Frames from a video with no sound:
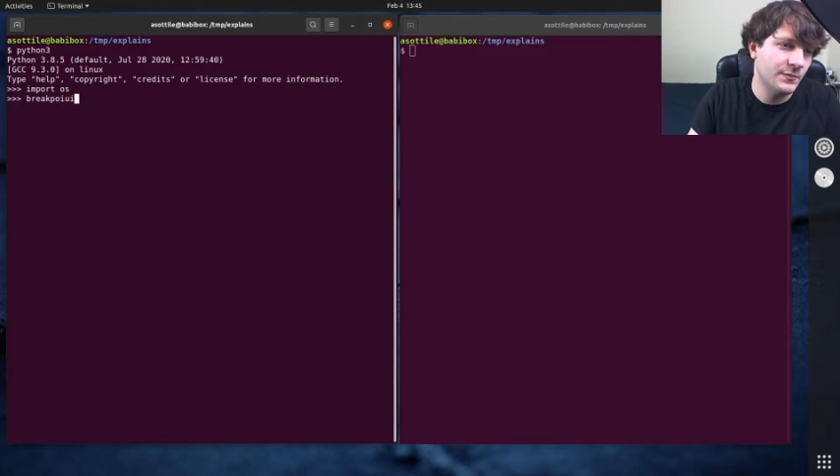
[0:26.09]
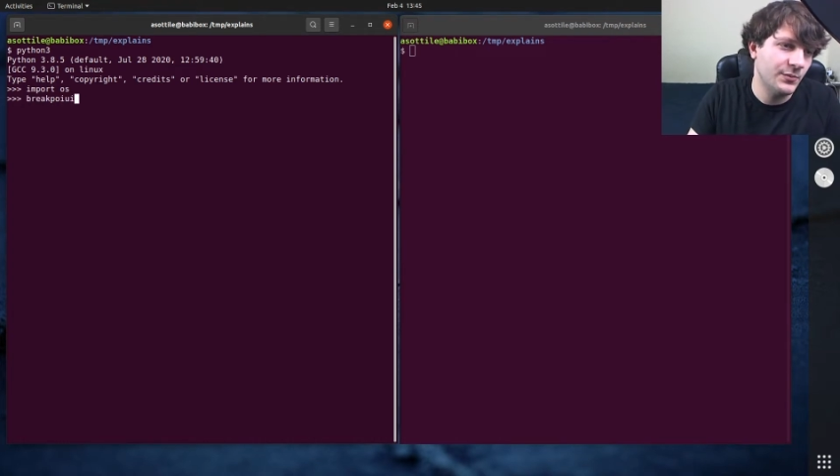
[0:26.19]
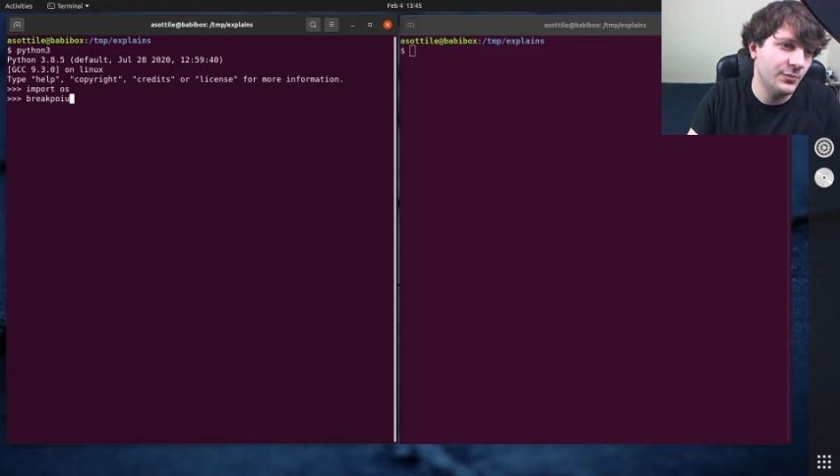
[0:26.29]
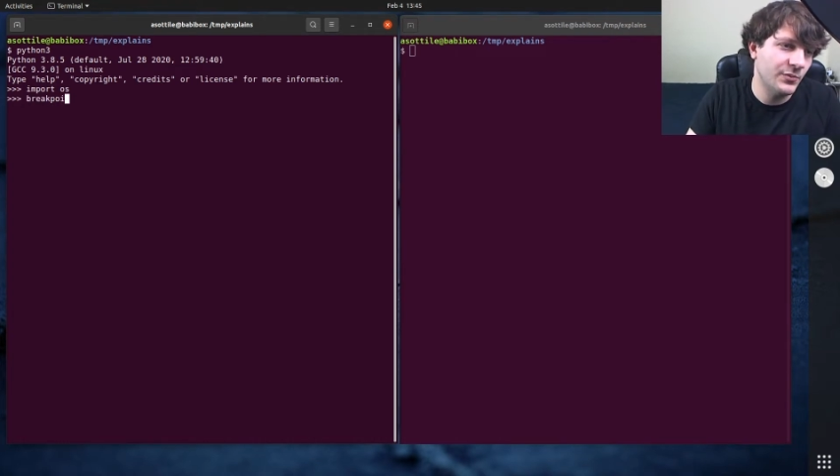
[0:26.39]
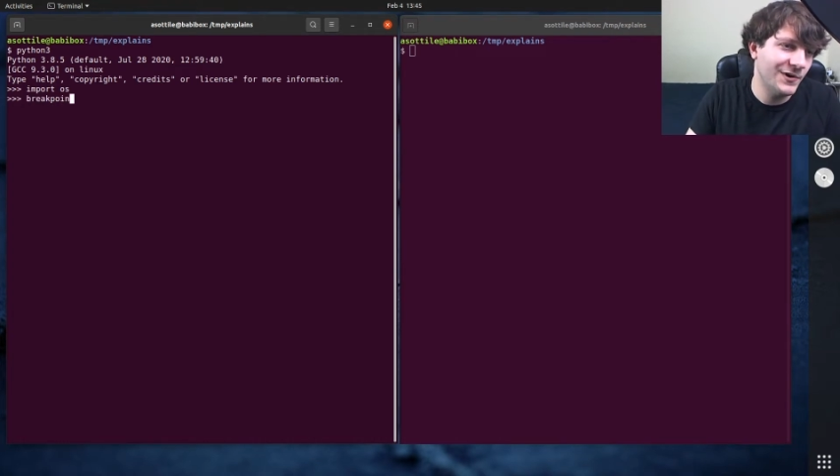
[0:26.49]

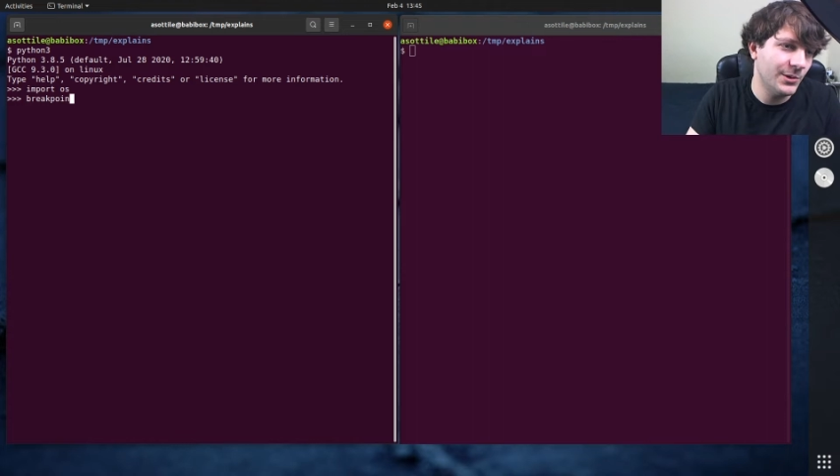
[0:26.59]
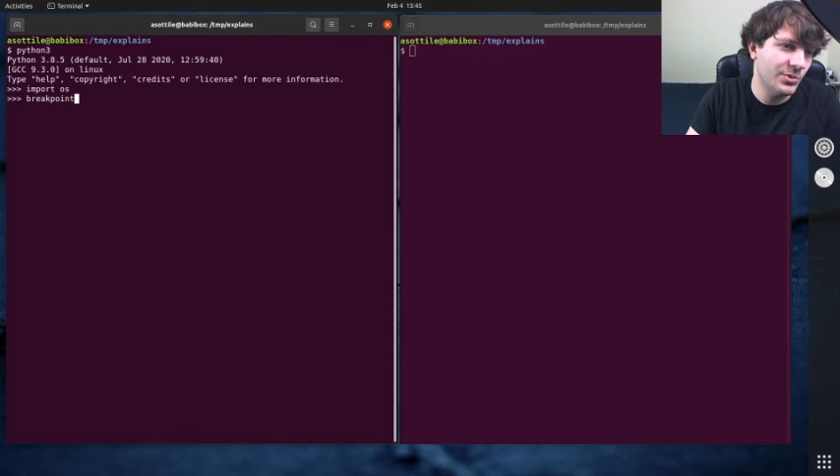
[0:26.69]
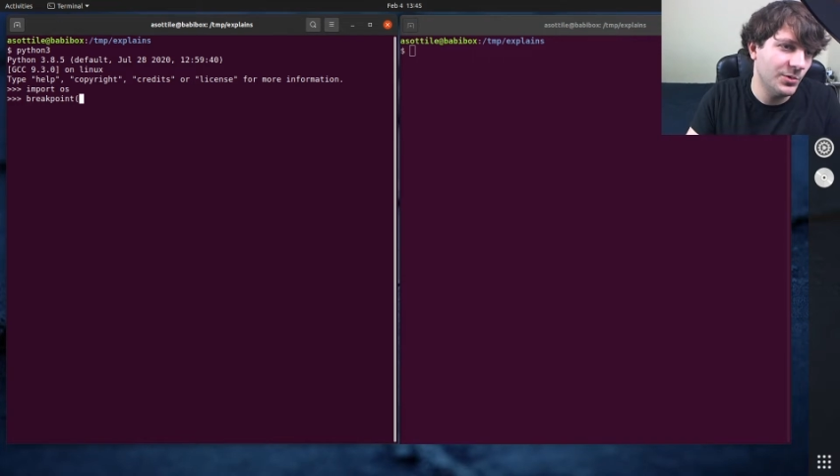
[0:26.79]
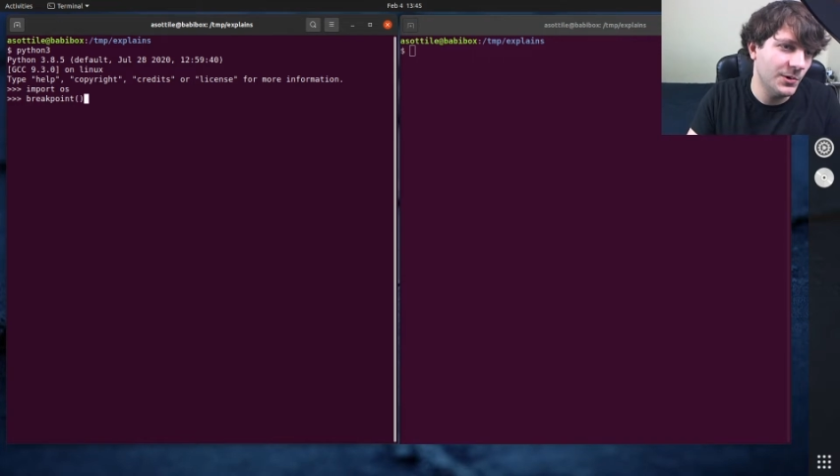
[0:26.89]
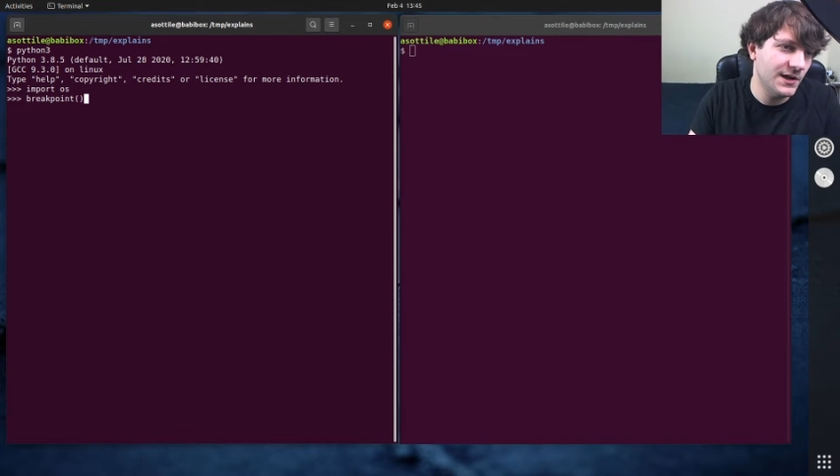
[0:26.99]
mm,
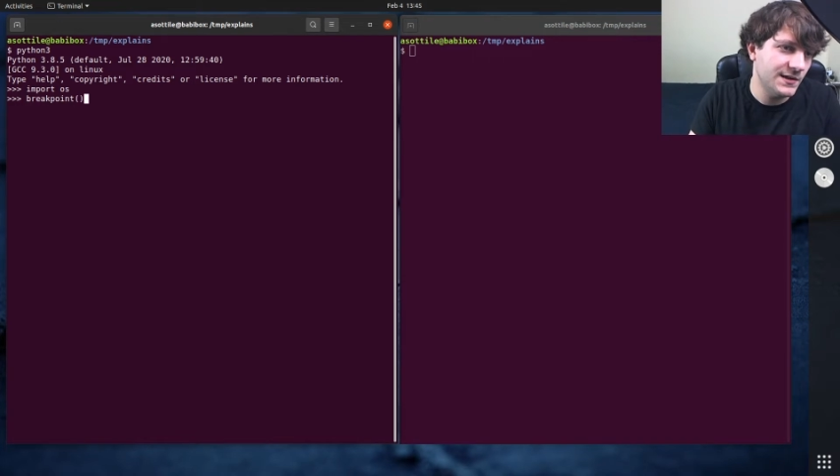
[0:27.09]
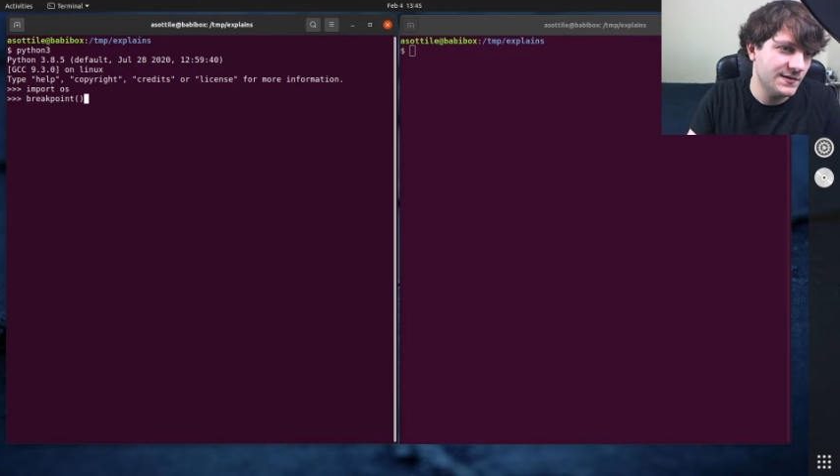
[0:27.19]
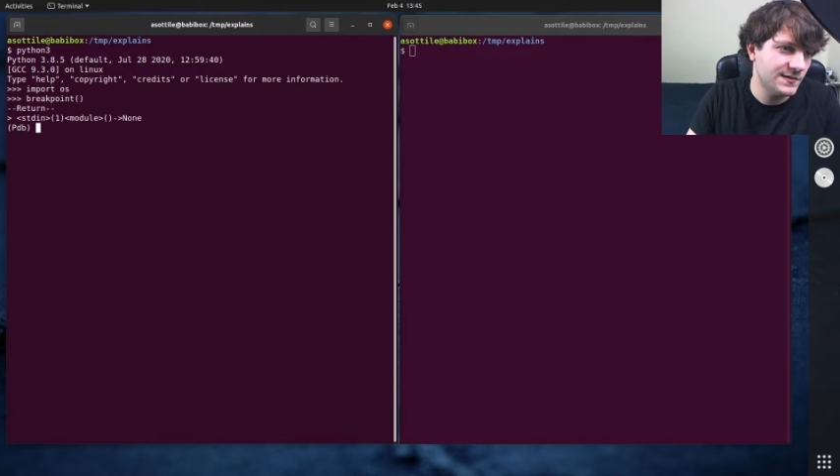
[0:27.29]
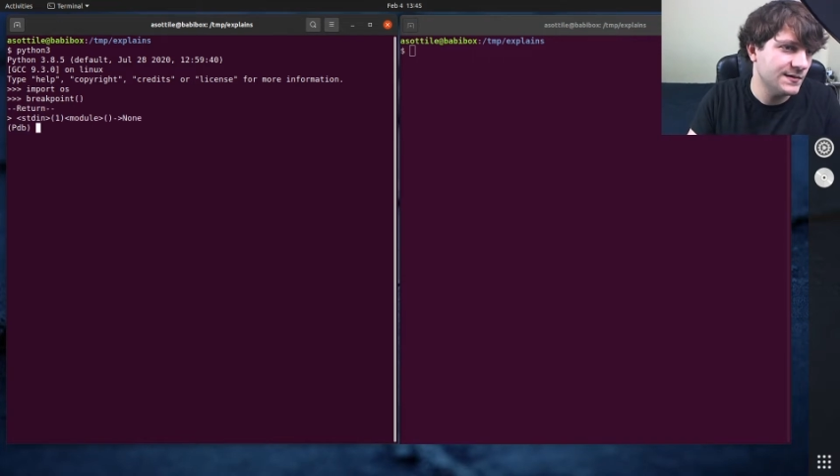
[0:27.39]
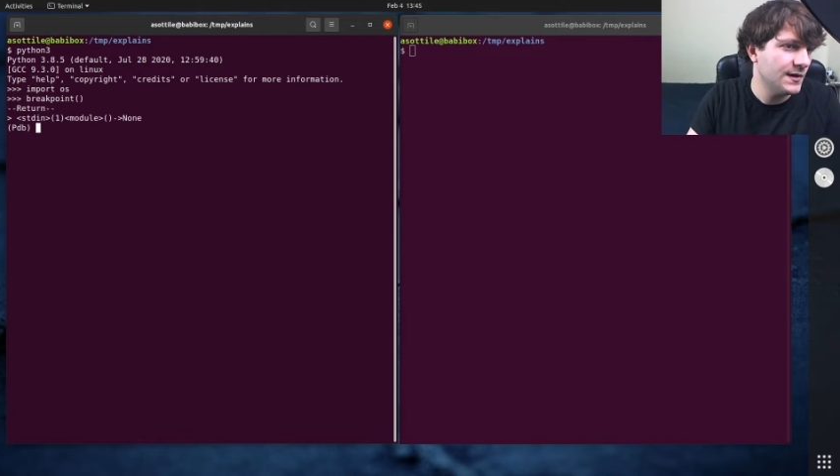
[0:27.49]
breakpoint,